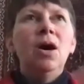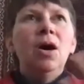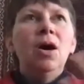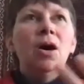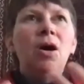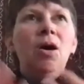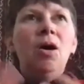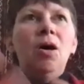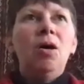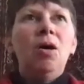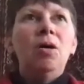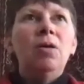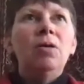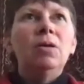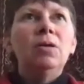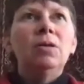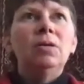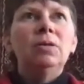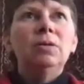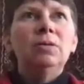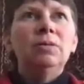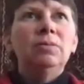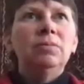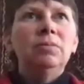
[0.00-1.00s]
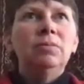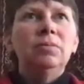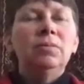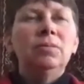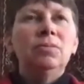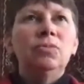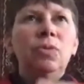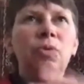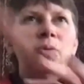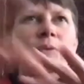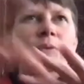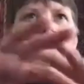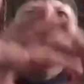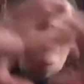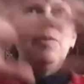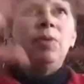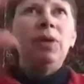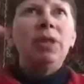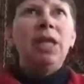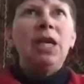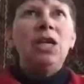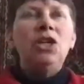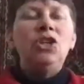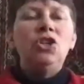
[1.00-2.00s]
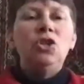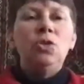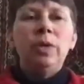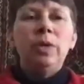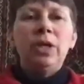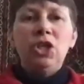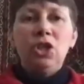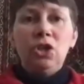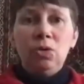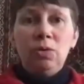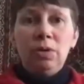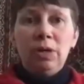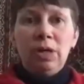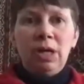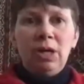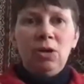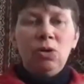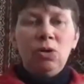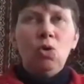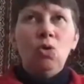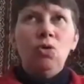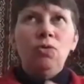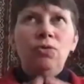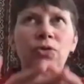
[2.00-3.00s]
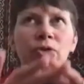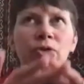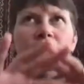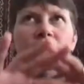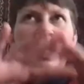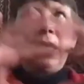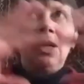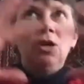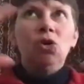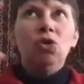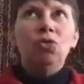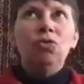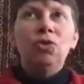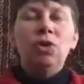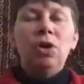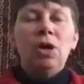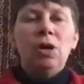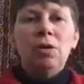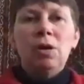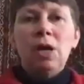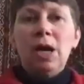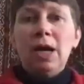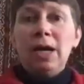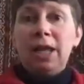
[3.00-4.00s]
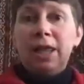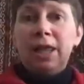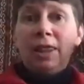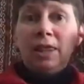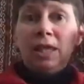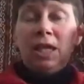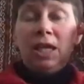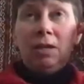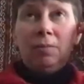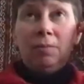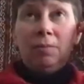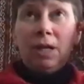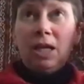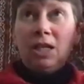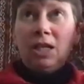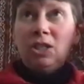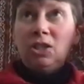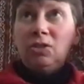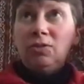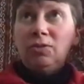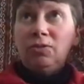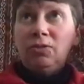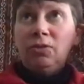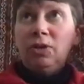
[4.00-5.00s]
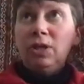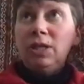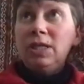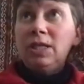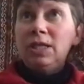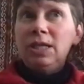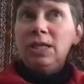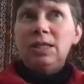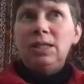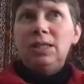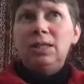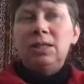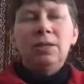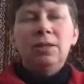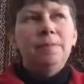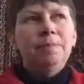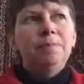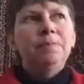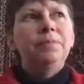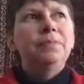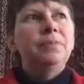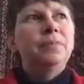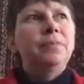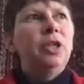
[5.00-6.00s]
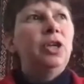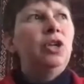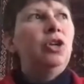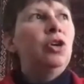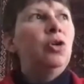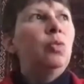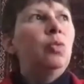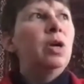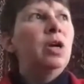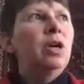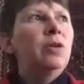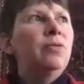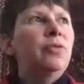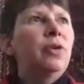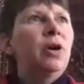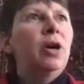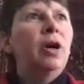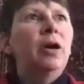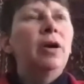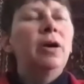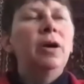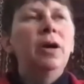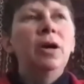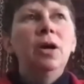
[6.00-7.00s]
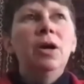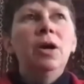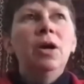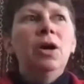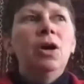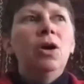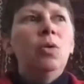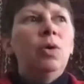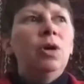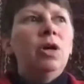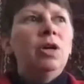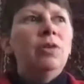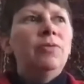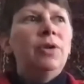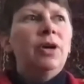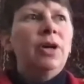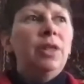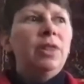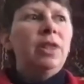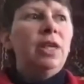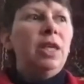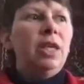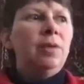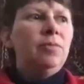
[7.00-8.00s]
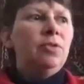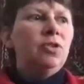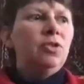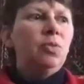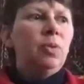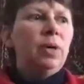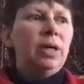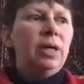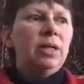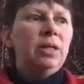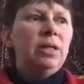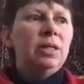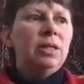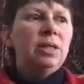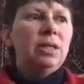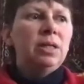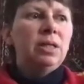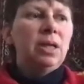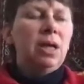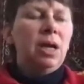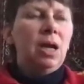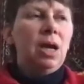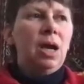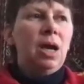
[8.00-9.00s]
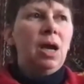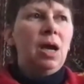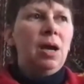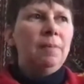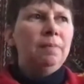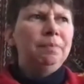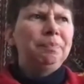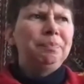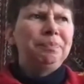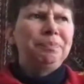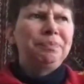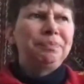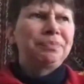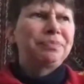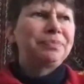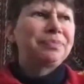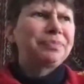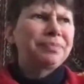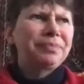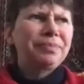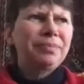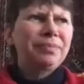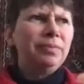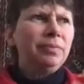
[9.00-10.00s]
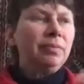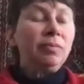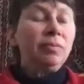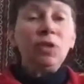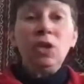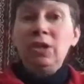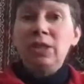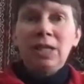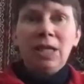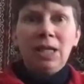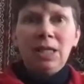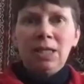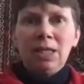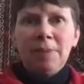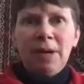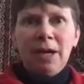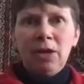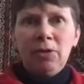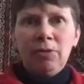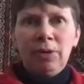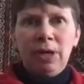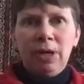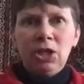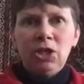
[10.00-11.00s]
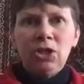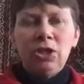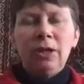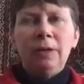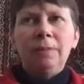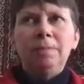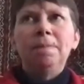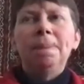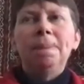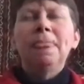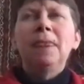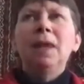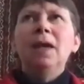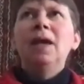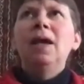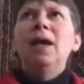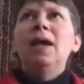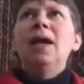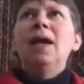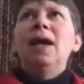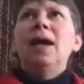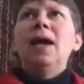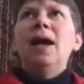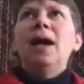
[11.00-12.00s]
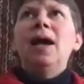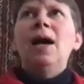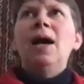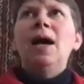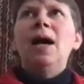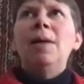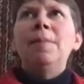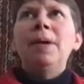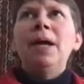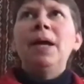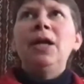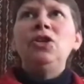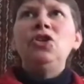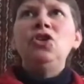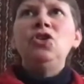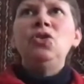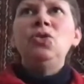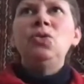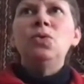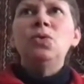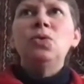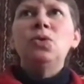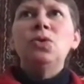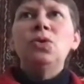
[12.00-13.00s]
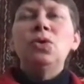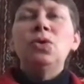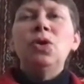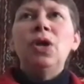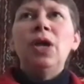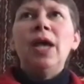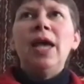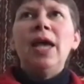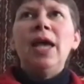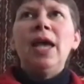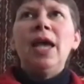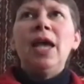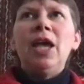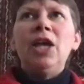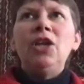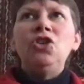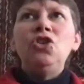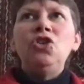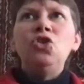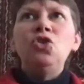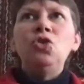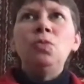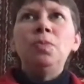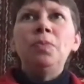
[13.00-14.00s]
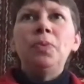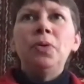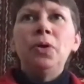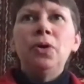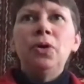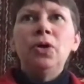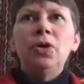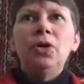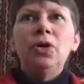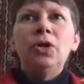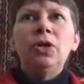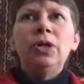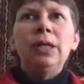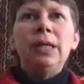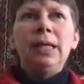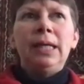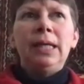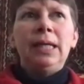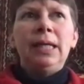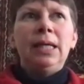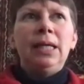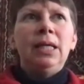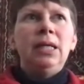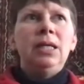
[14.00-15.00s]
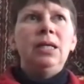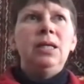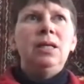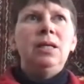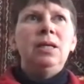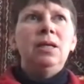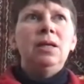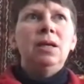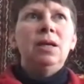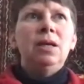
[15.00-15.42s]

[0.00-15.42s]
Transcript: all when they do a unit over like an overall kind of theme. Like for instance, one of our themes was let's say it's migration, and you pull in